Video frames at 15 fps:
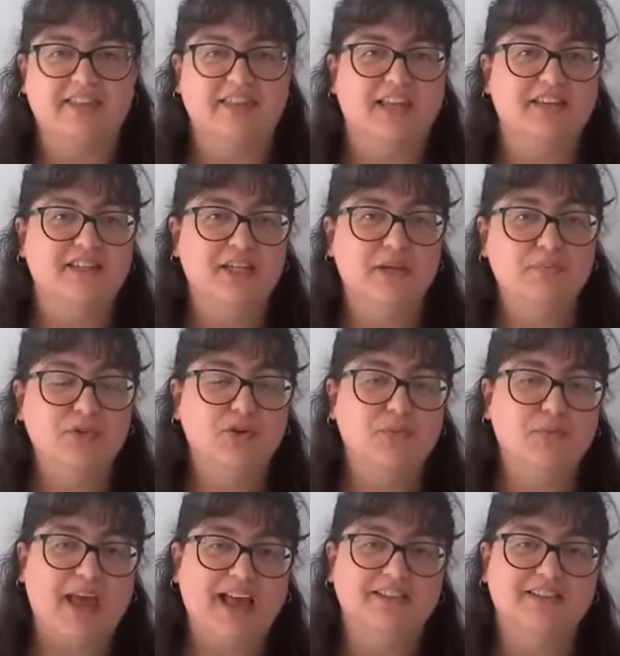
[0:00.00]
and then
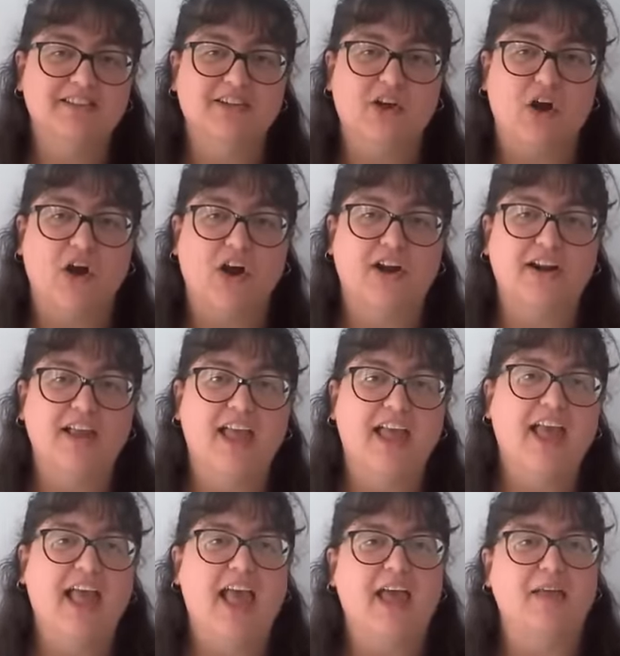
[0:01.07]
tiptoed past the guard
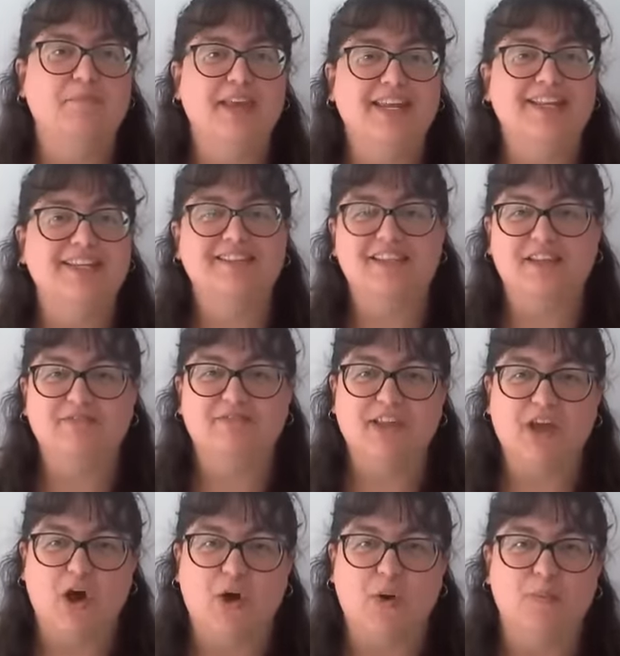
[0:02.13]
and made it safely
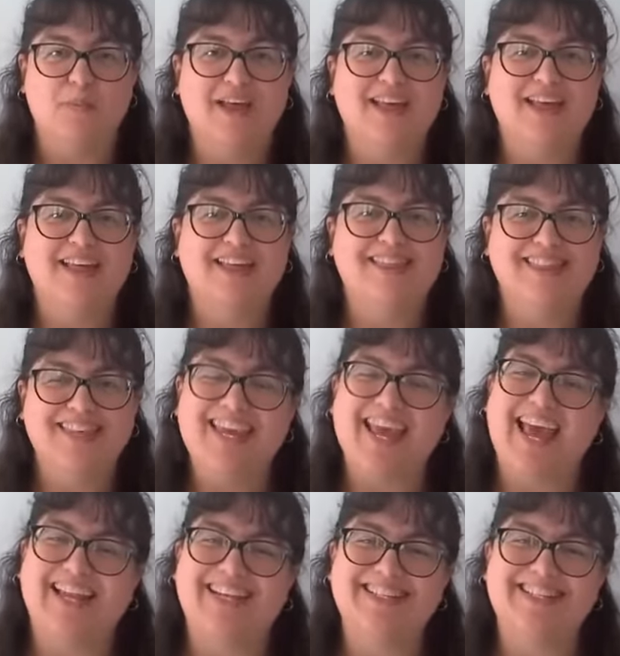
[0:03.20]
home. The
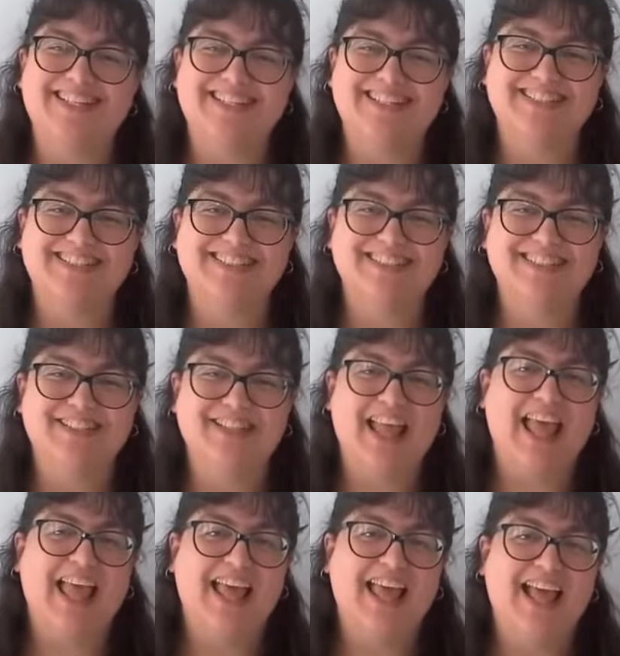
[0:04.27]
end.
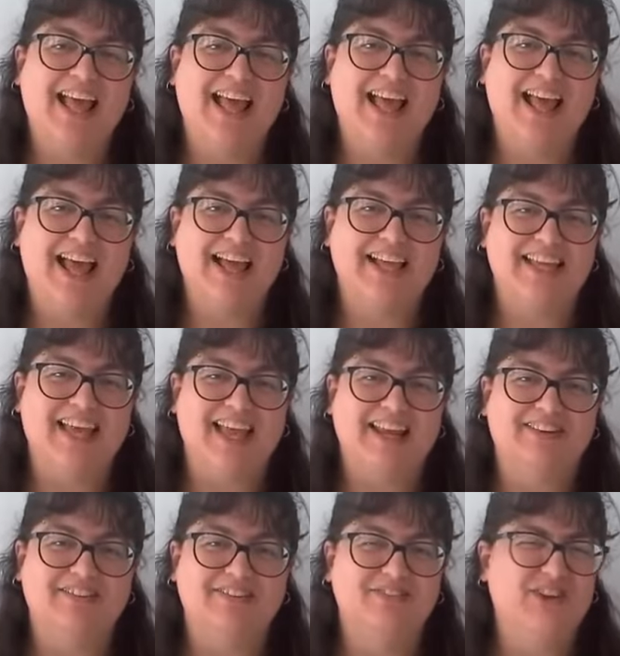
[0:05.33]

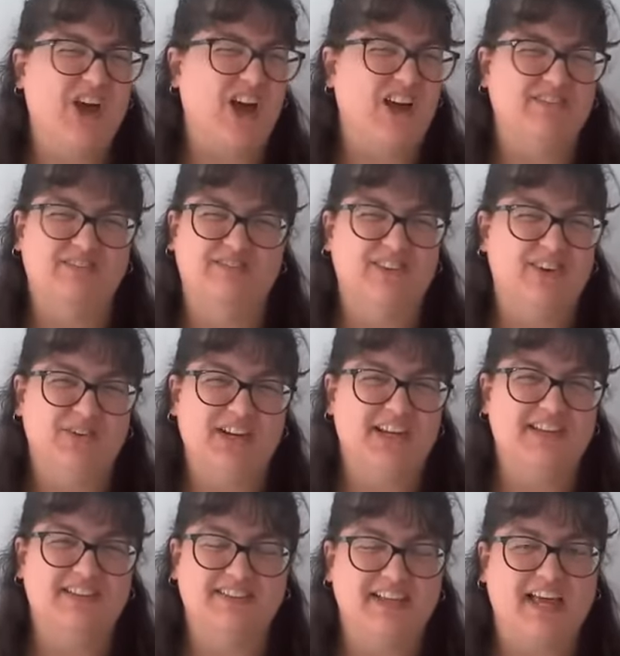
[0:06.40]
Again, not
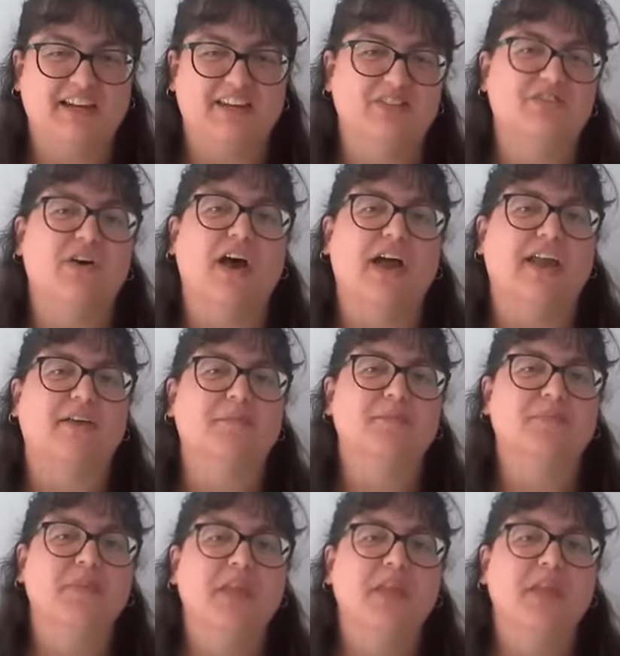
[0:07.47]
very satisfying.